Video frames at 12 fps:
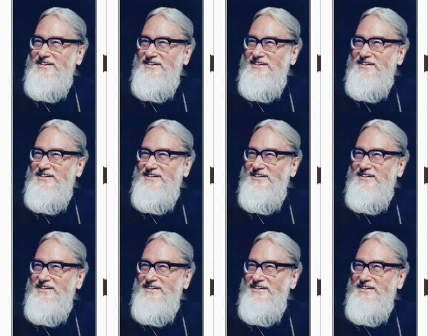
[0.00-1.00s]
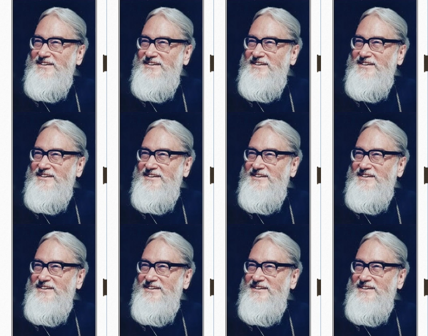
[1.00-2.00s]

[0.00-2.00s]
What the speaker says: Nobody speaks.